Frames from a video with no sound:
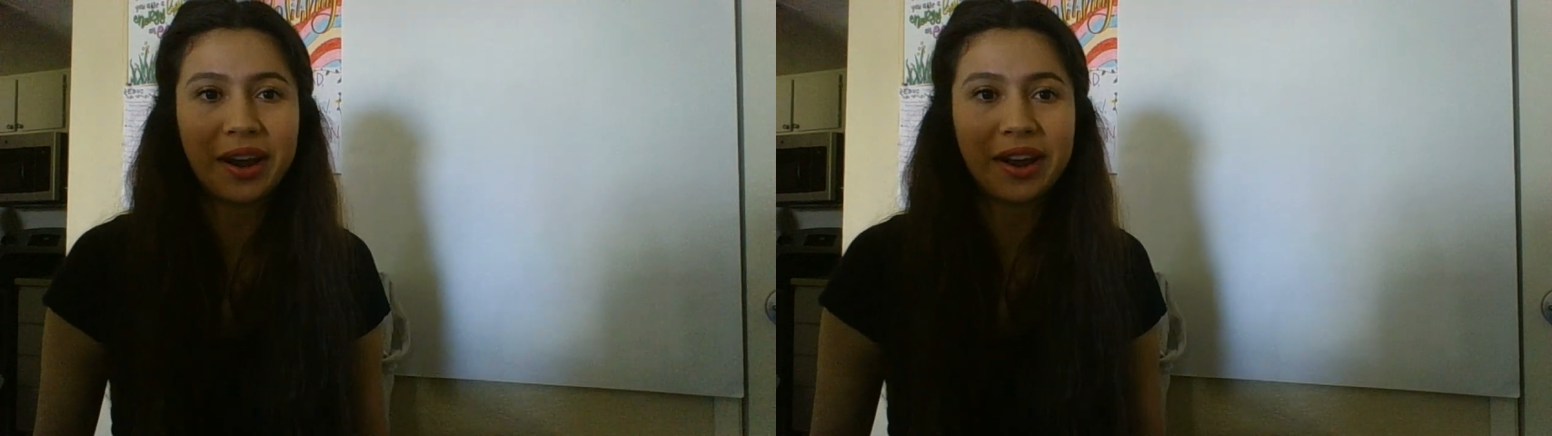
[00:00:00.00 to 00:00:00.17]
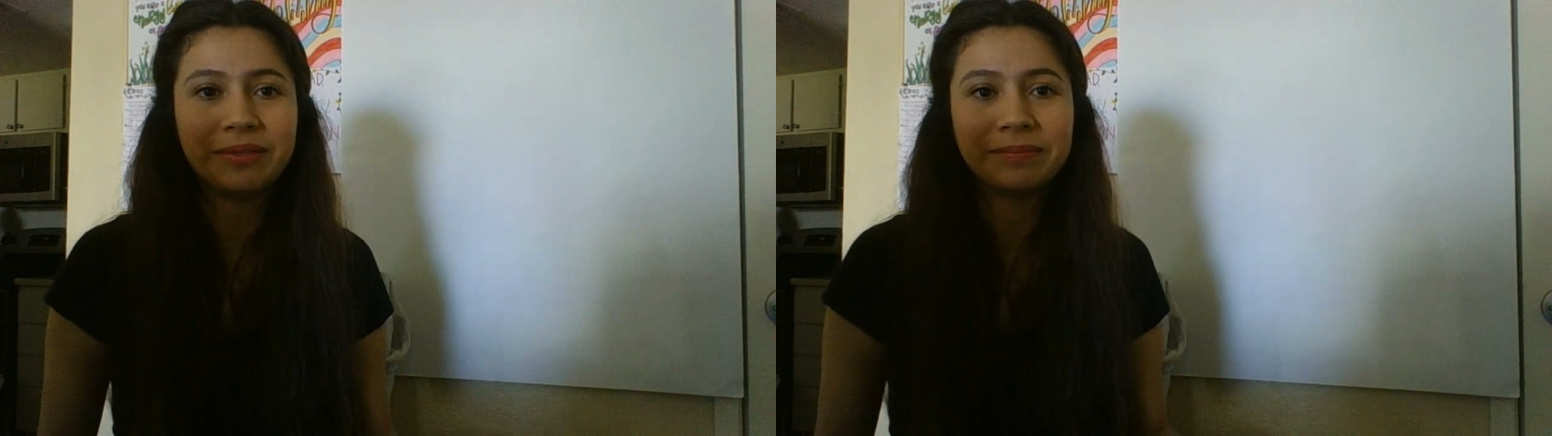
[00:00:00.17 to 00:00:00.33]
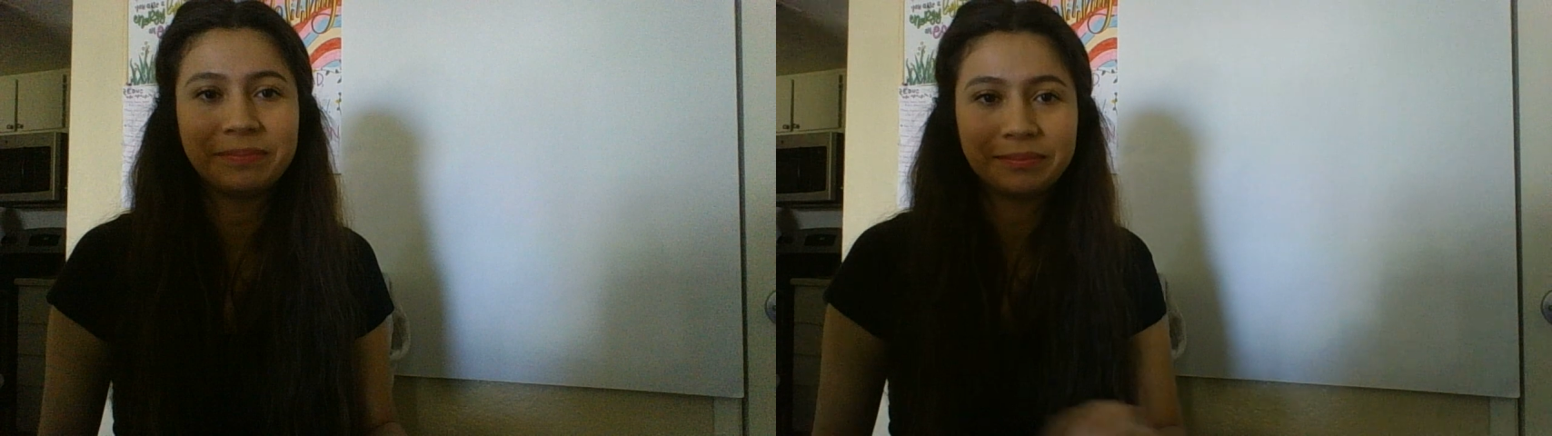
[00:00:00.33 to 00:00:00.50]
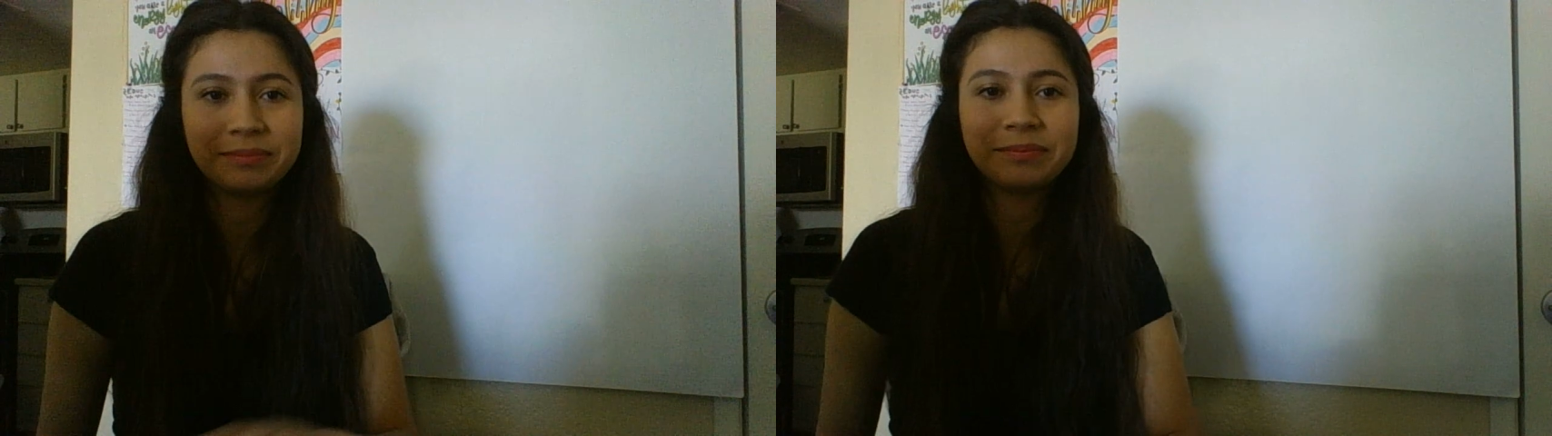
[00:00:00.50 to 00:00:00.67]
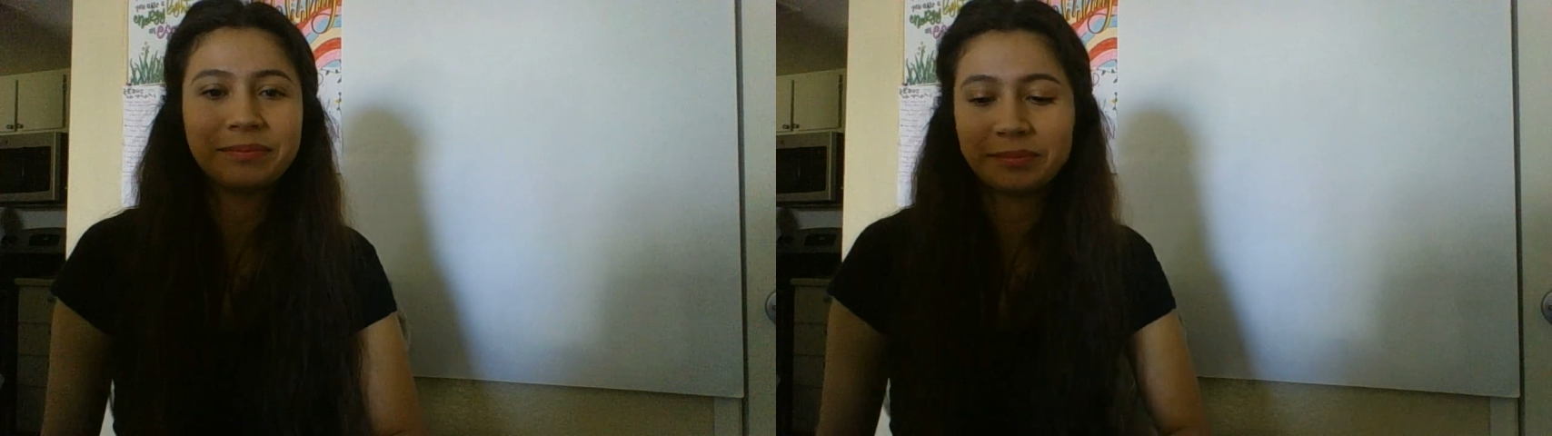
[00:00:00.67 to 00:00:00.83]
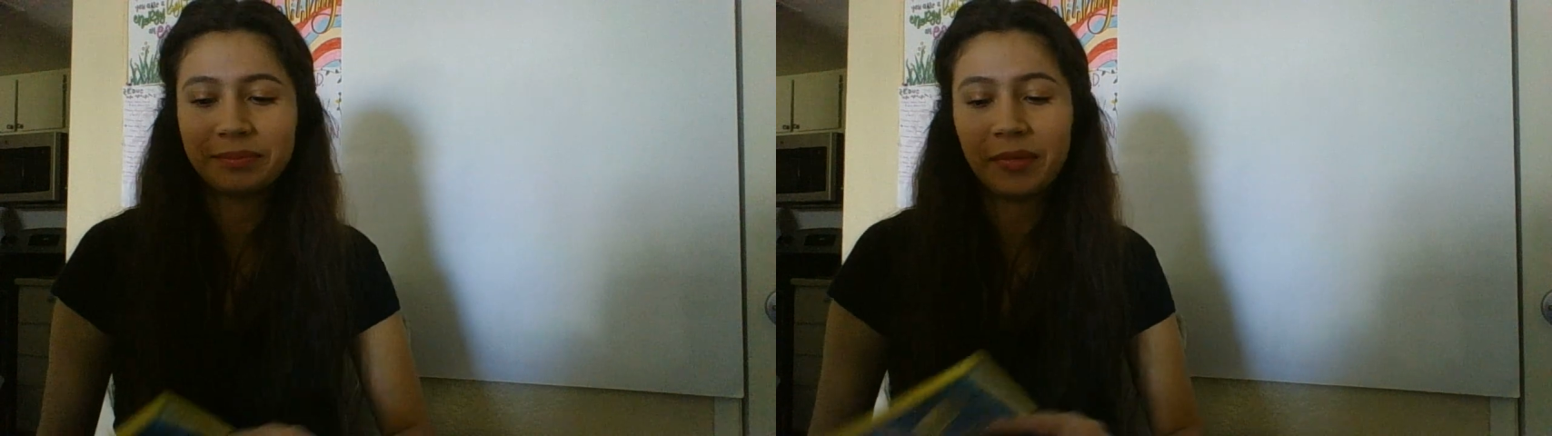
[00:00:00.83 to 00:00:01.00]
right?
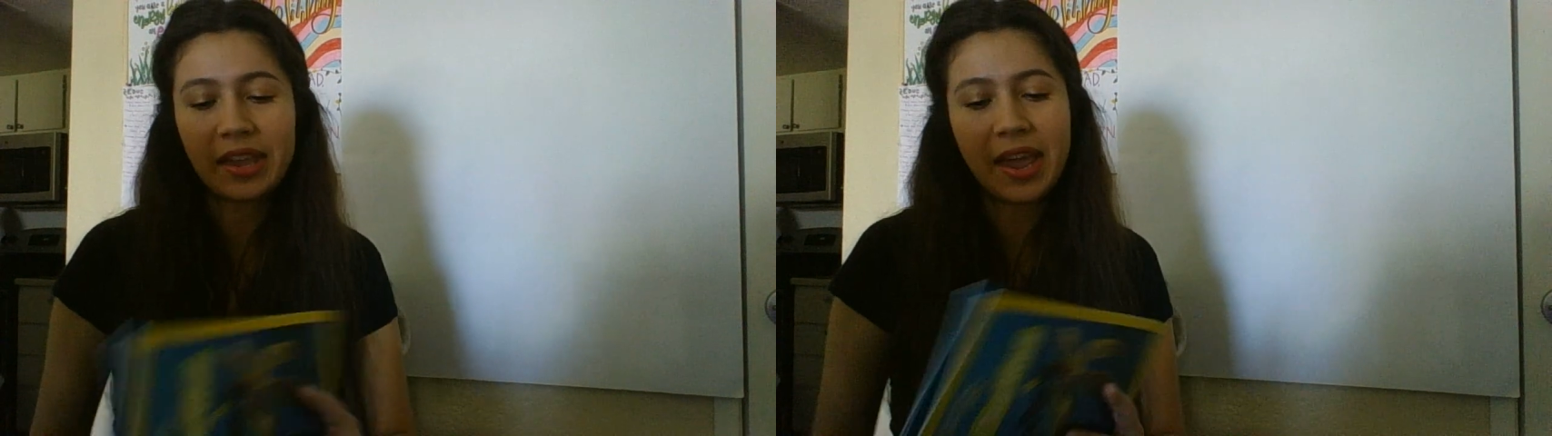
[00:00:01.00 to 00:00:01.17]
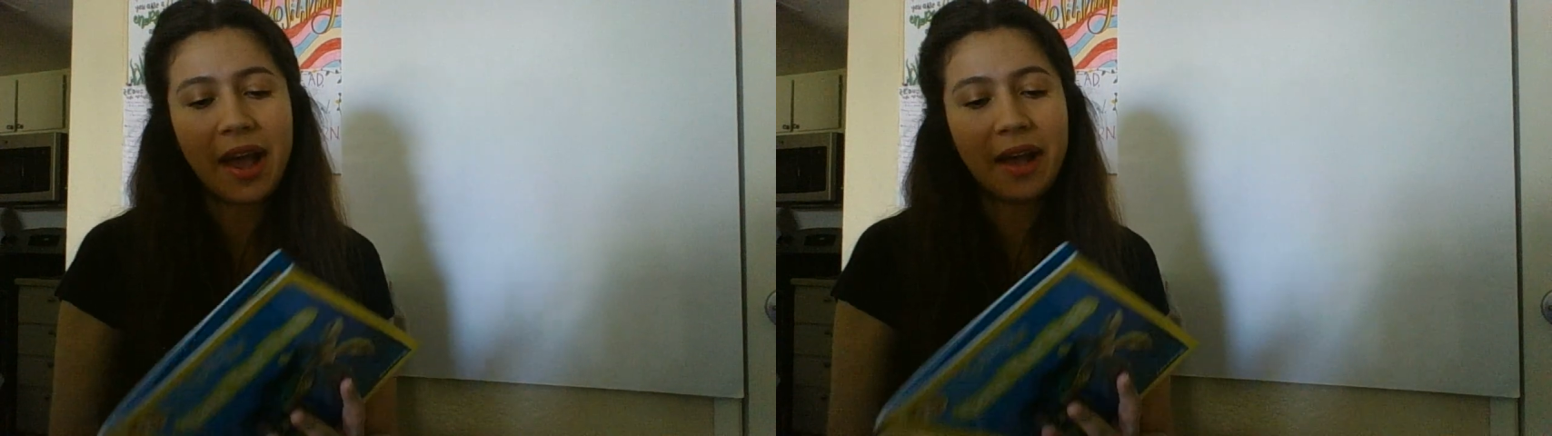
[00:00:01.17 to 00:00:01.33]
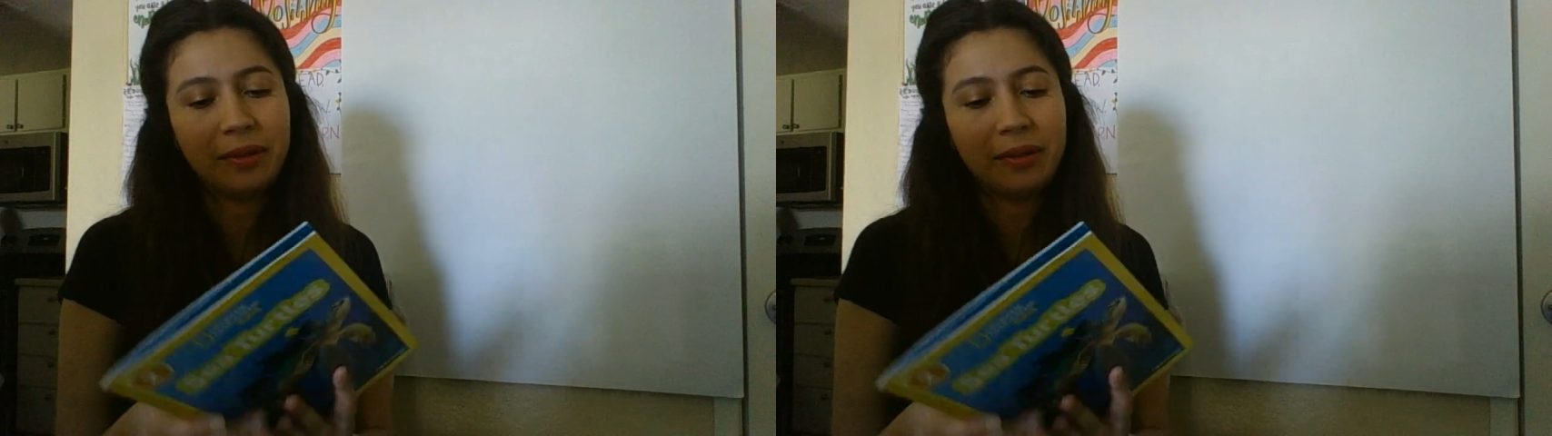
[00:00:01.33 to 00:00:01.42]
Yeah.